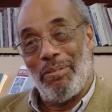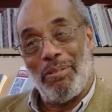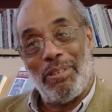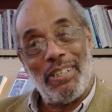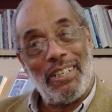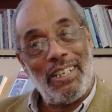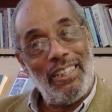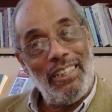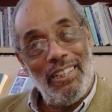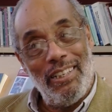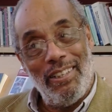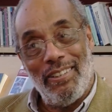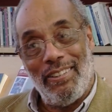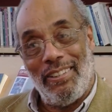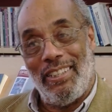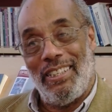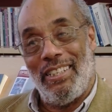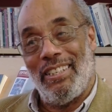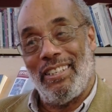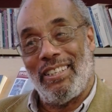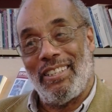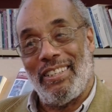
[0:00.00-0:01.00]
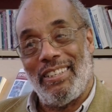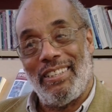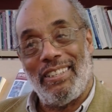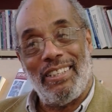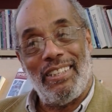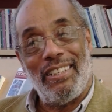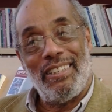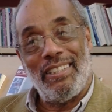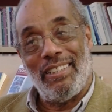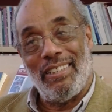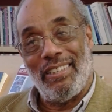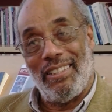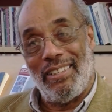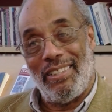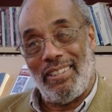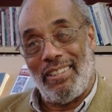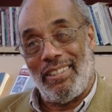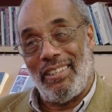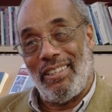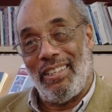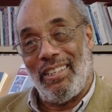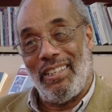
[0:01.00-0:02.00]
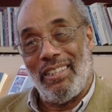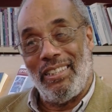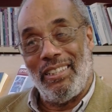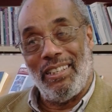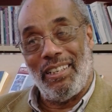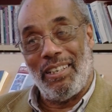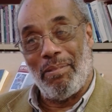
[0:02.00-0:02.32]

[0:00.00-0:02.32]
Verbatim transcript: There was a, clearly a consensus in the